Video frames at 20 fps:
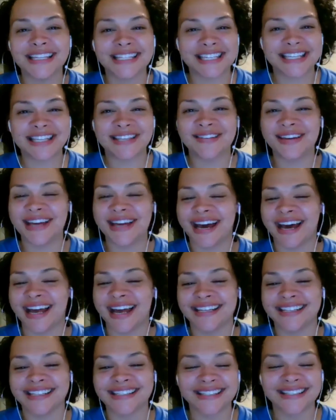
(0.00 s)
let's just be
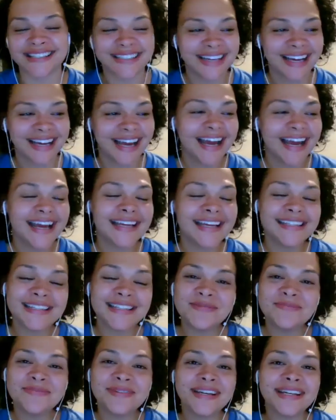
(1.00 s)
honest
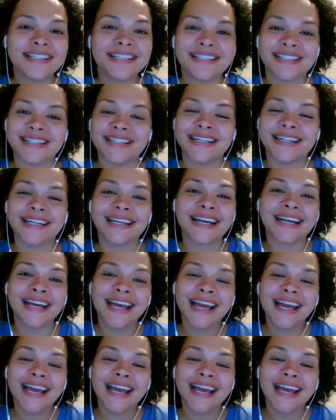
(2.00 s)
don't be a jerk